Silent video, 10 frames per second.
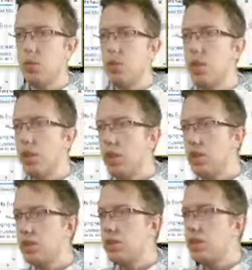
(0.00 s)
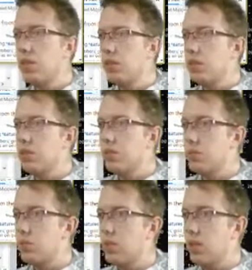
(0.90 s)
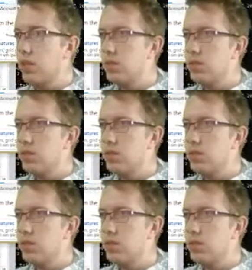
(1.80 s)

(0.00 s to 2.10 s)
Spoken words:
Okay, let's see if this is right.